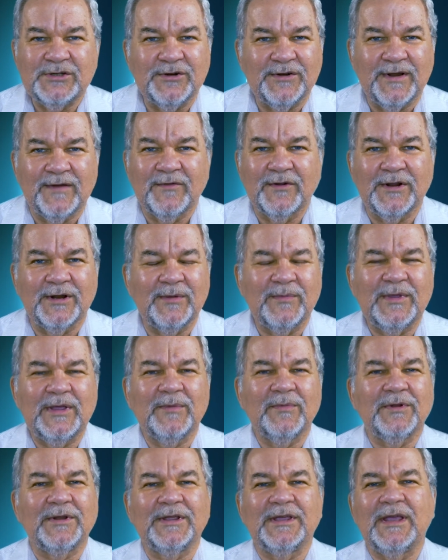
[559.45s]
You're never going to be
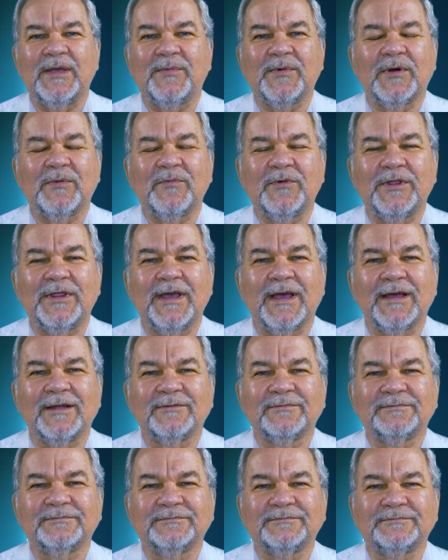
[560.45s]
able to keep up with that.
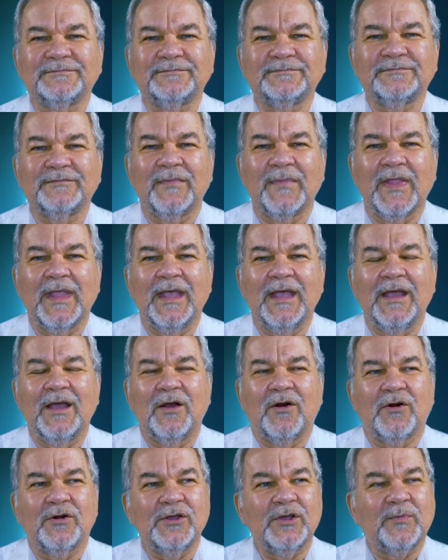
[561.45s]

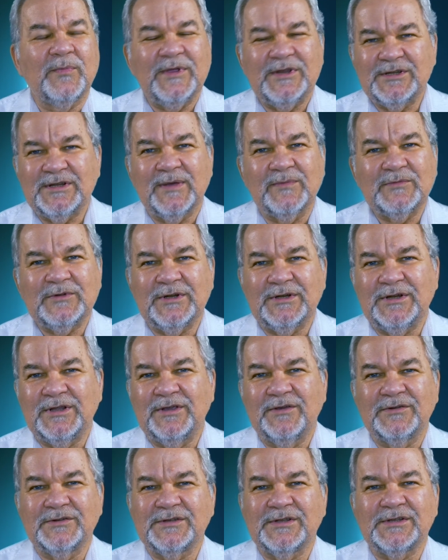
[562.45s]
Or you'll be tempted to
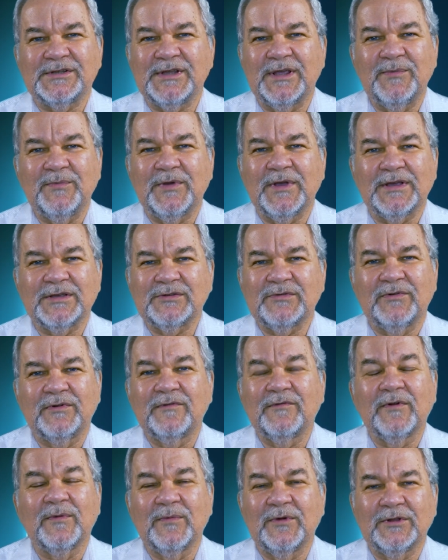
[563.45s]
use the same
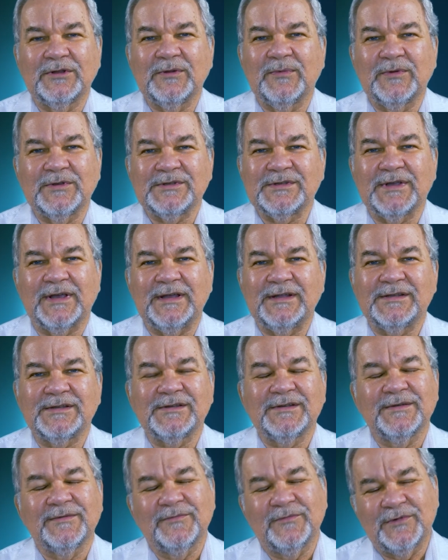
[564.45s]
password for multiple
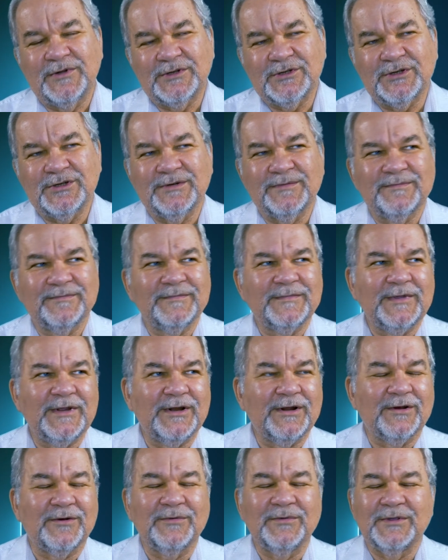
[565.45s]
sites, which,
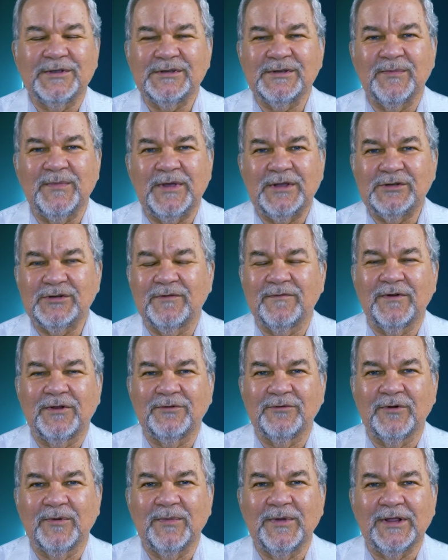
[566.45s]
is a major
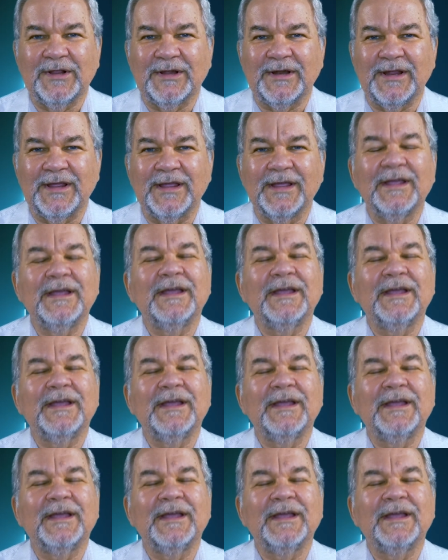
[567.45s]
vulnerability.